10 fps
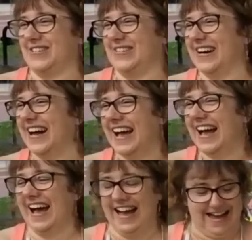to
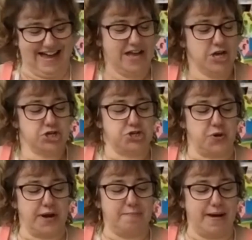
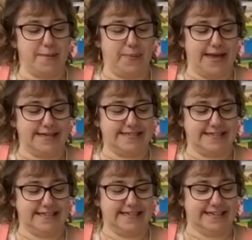join my
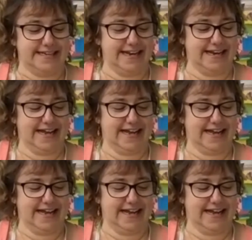painting and